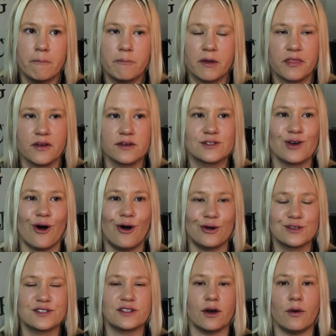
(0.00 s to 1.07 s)
But there's
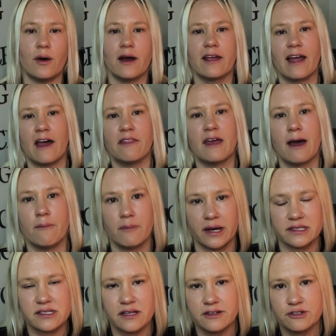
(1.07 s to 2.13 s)
also, again, that
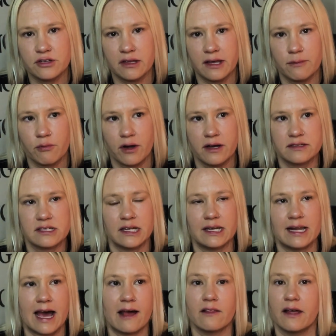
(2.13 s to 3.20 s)
message, Libra, to
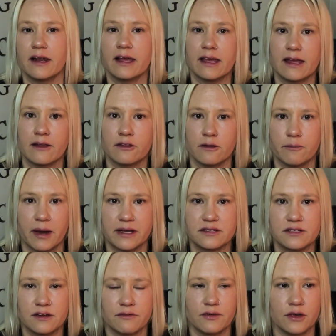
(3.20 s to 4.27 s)
not let it get the
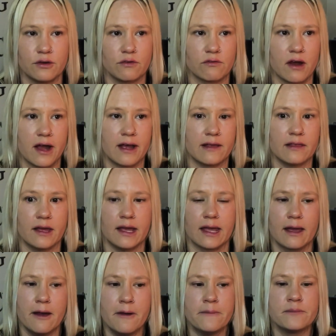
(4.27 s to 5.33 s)
best of you, right?
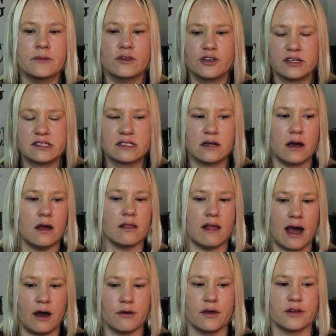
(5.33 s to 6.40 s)
Like, just to
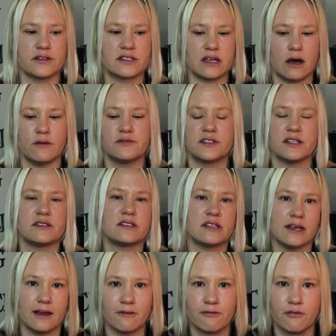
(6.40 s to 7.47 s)
allow yourself to
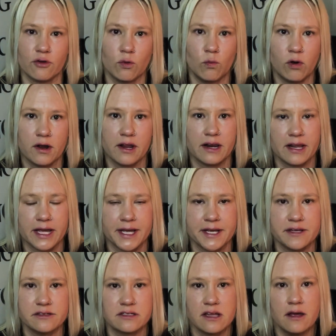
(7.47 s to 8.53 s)
see it for what it
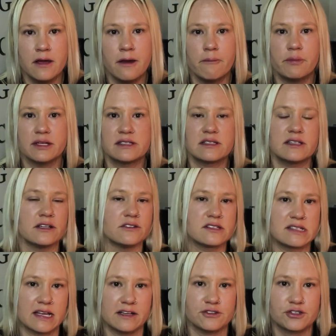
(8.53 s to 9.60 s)
is, but still
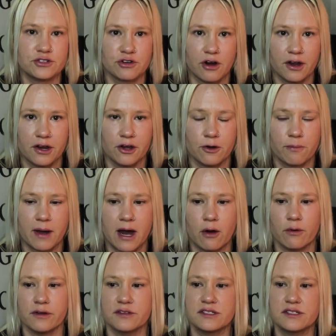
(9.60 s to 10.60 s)
stand strong in your power.